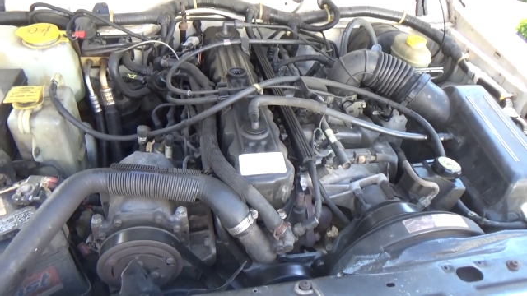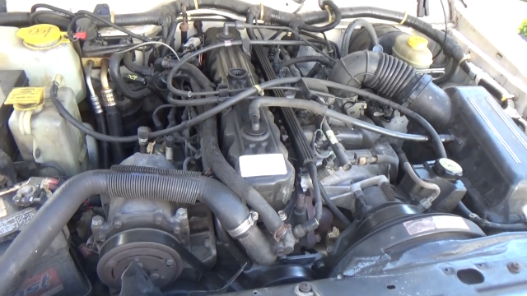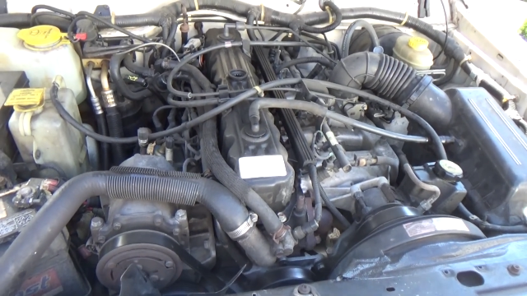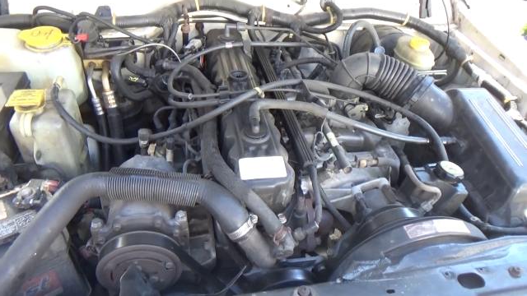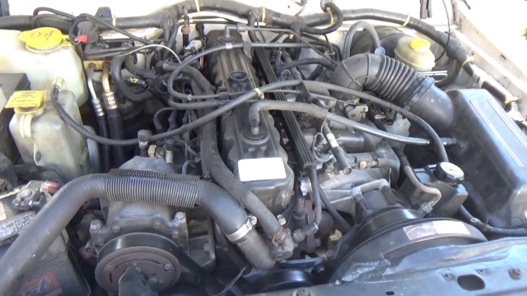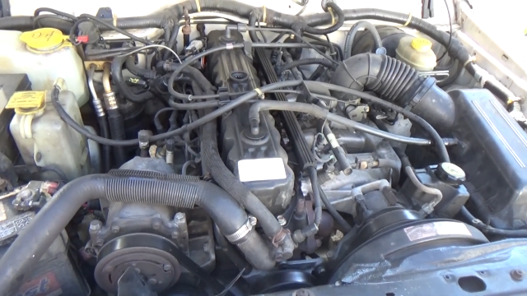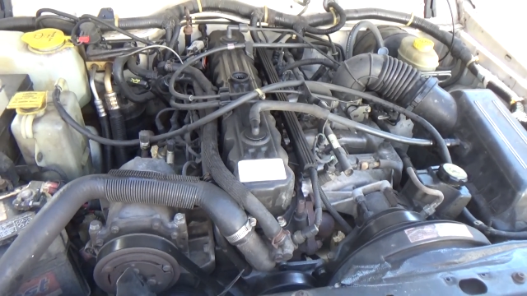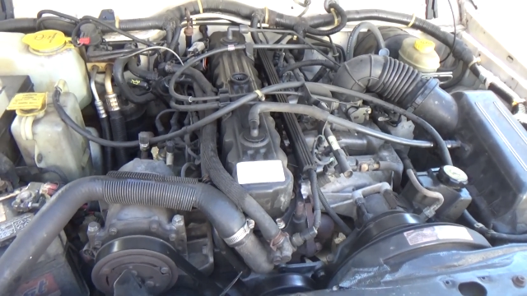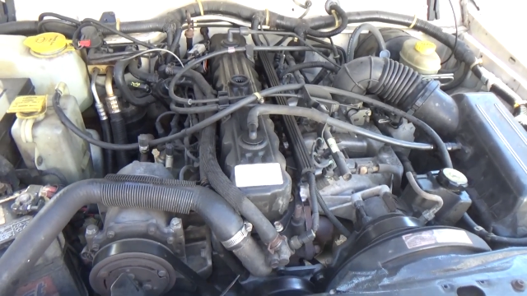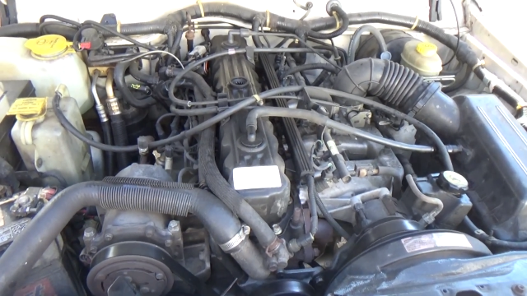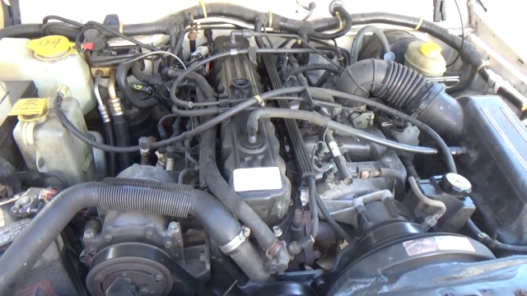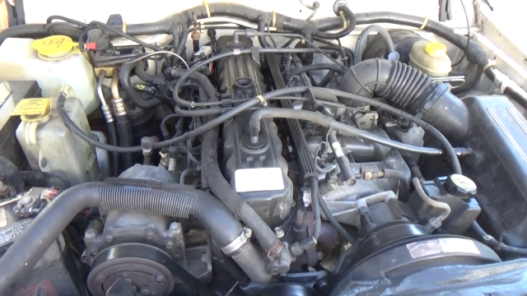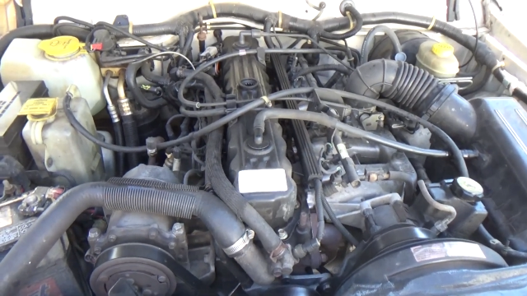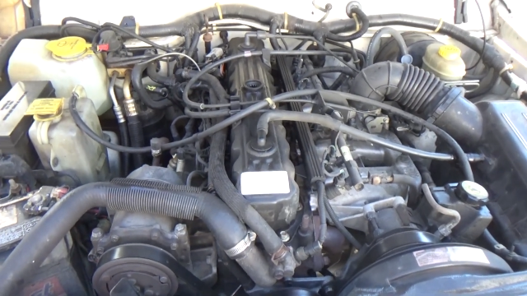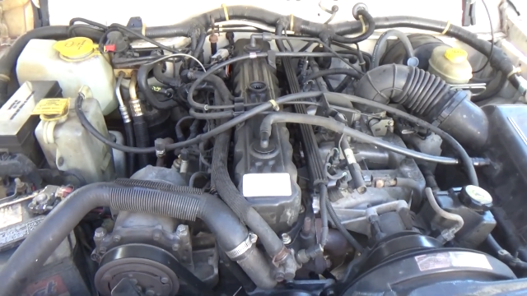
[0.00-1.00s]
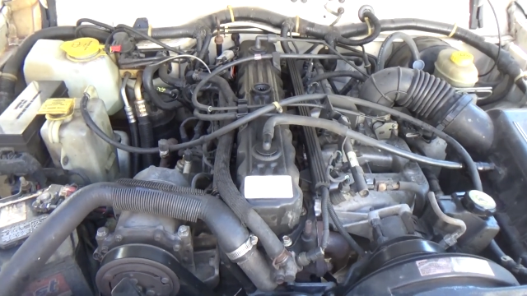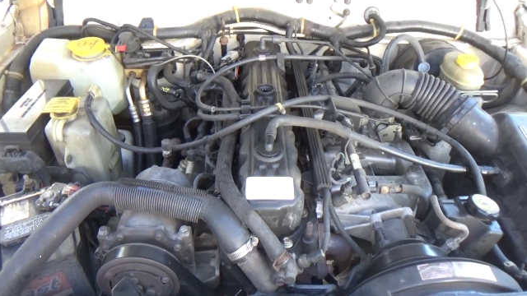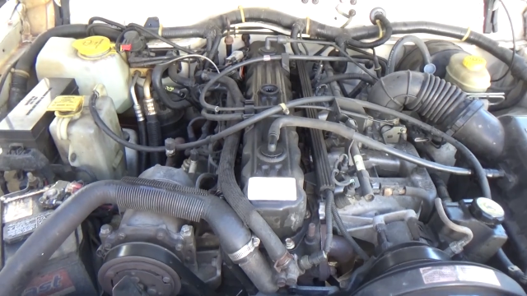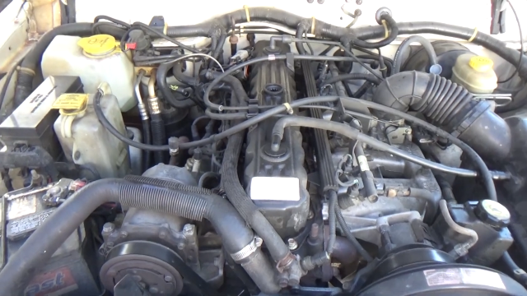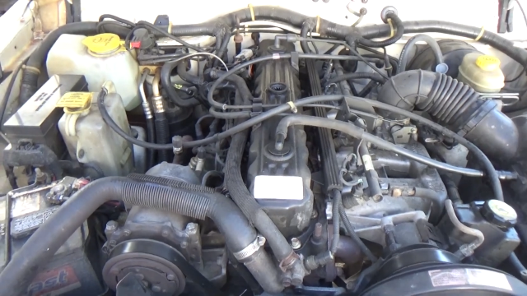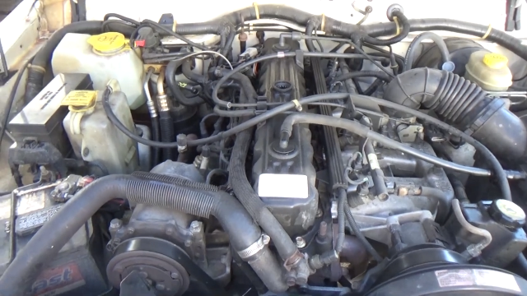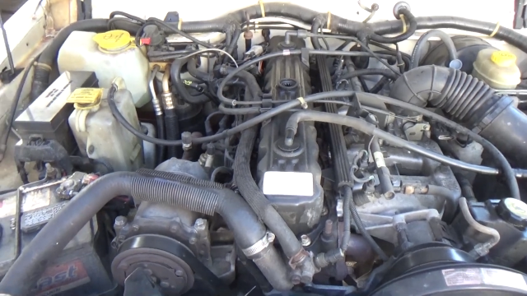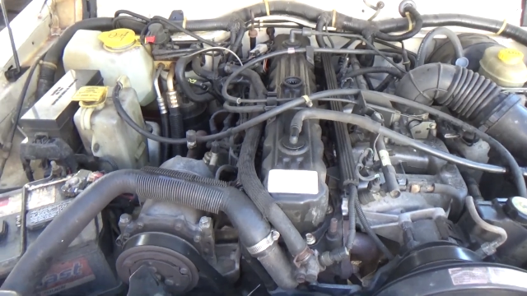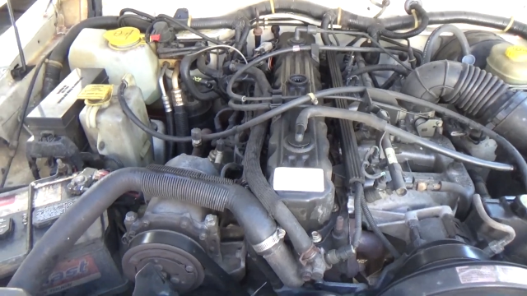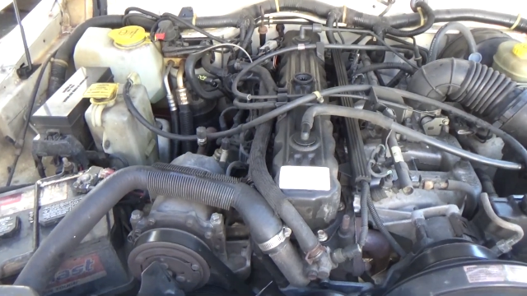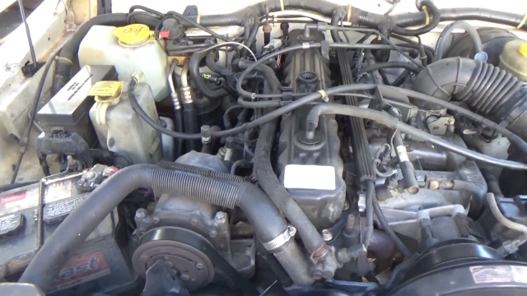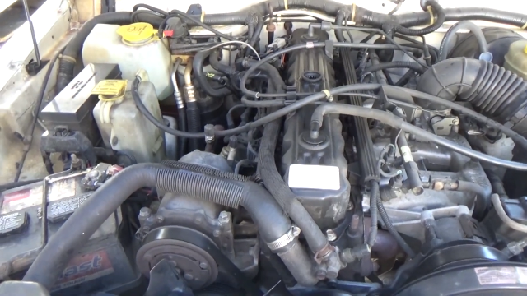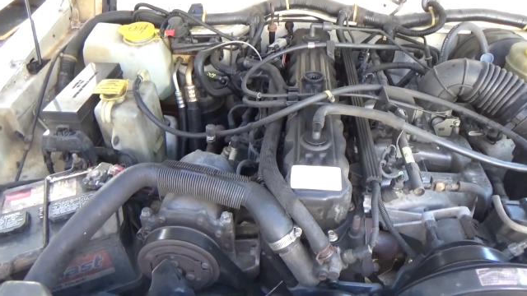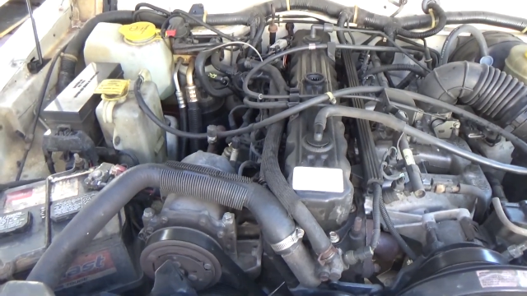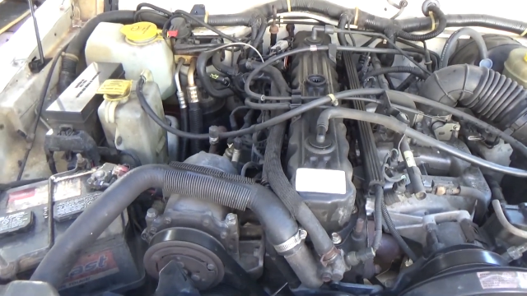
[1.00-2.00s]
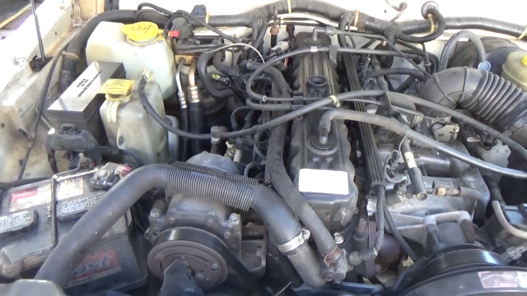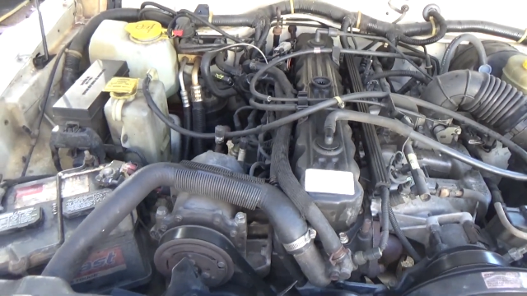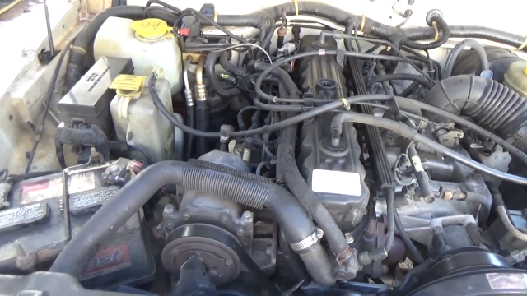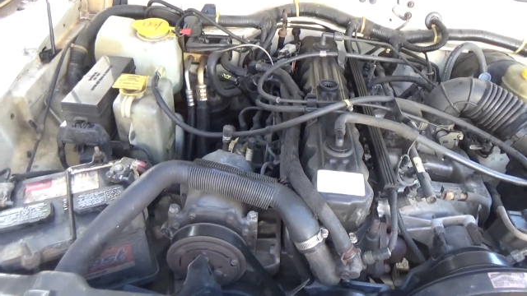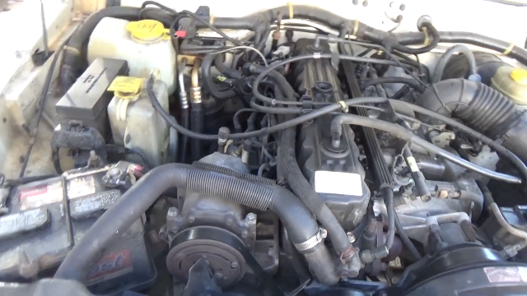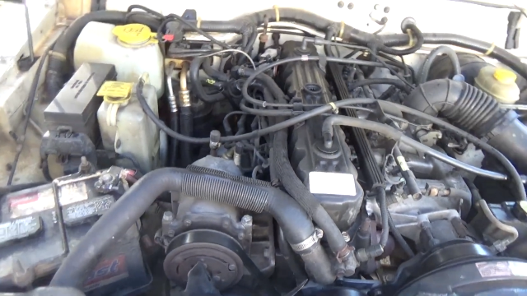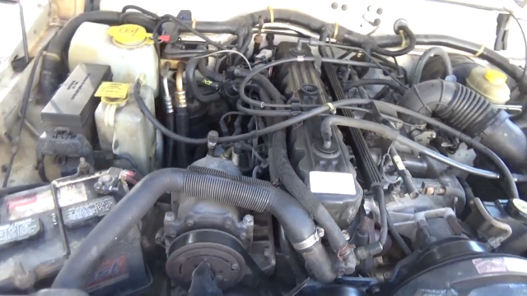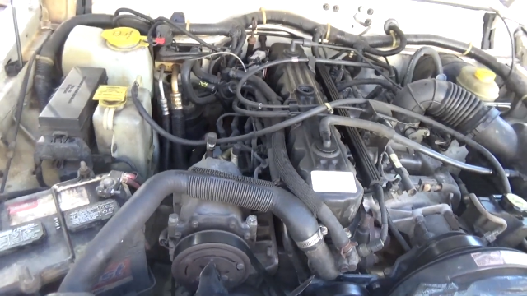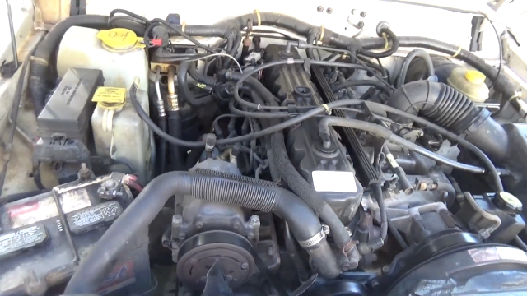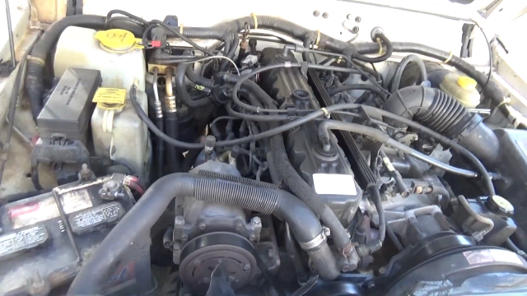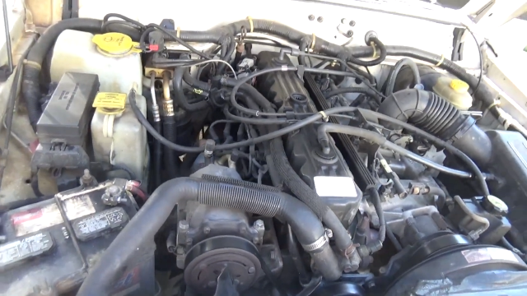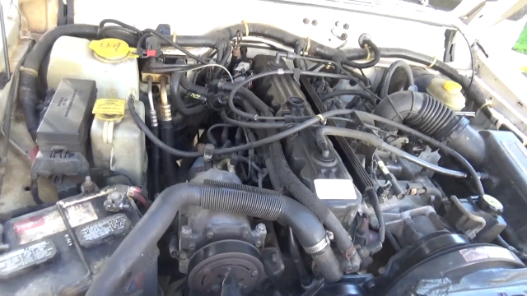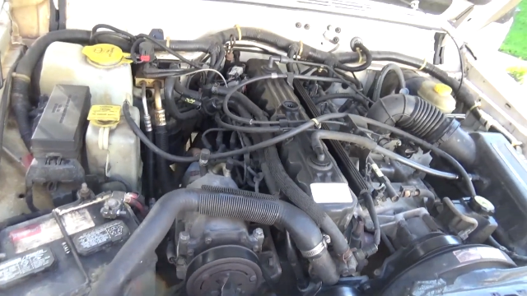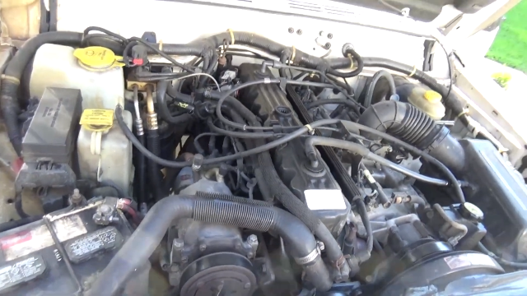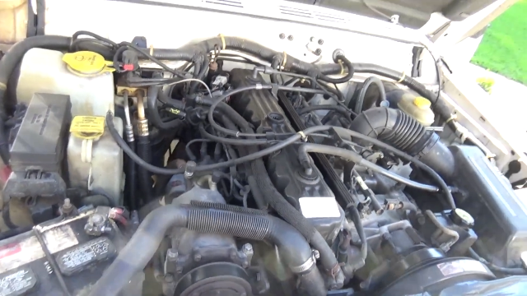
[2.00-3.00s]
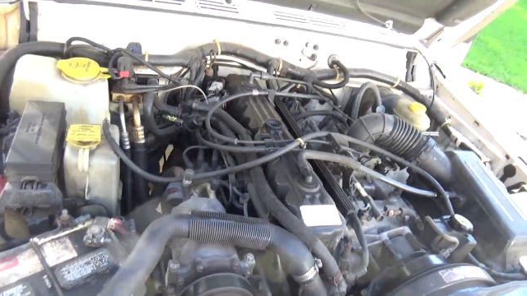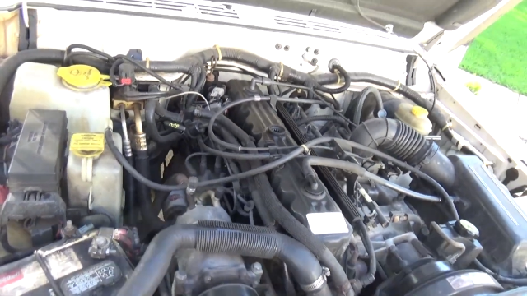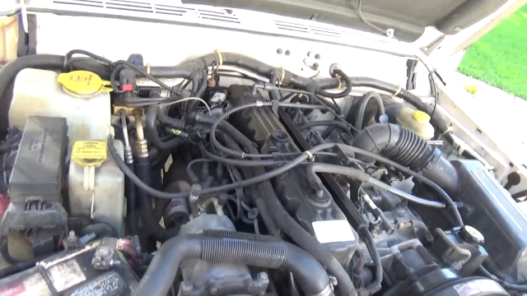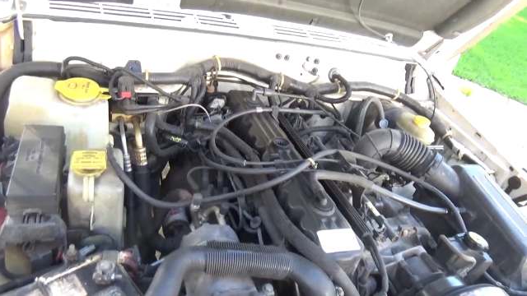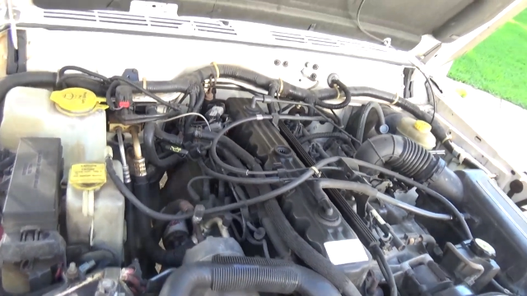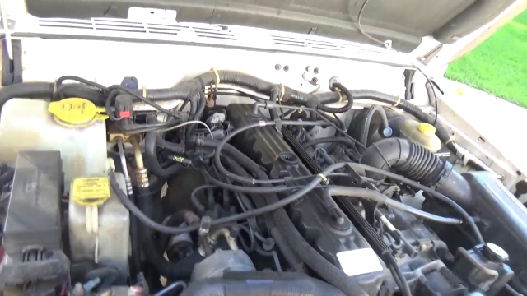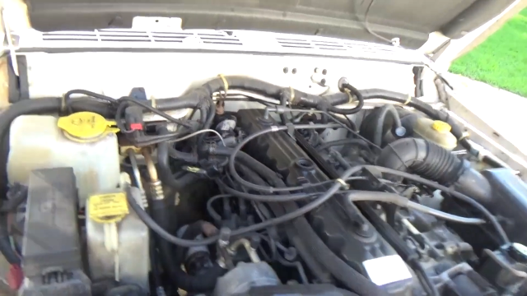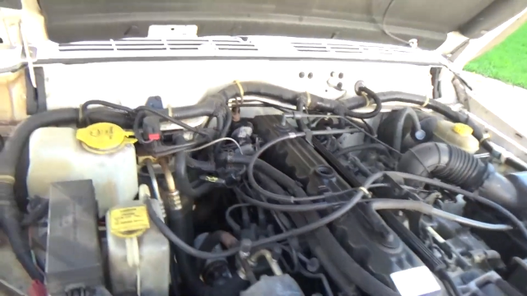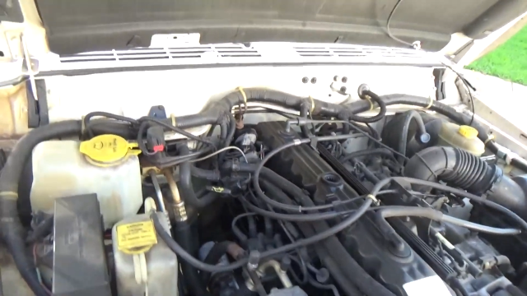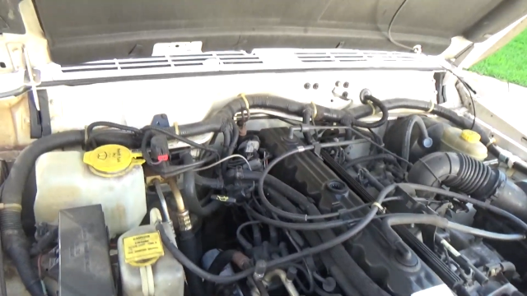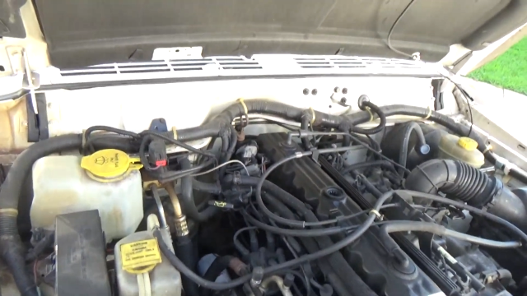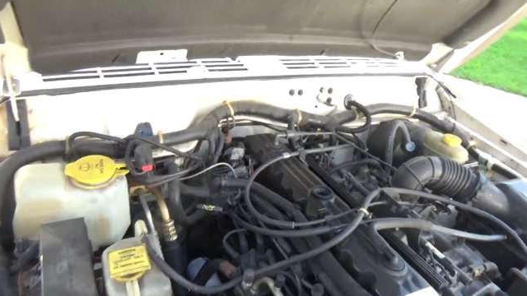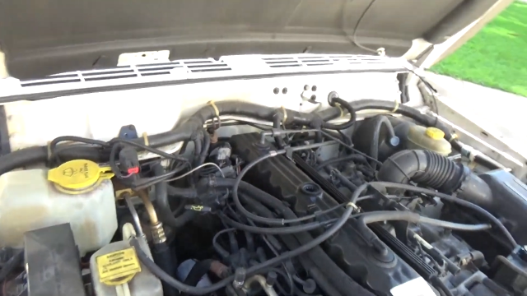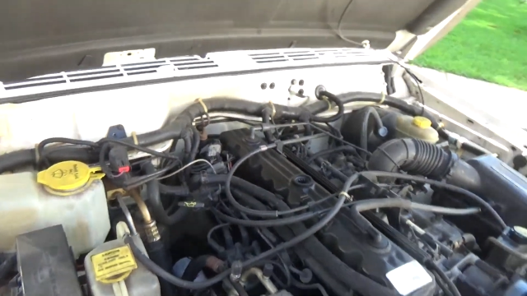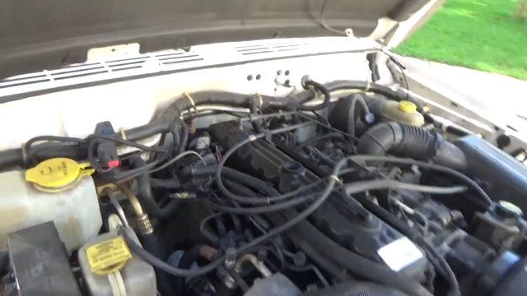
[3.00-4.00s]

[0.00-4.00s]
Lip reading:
[unreadable: no face in view]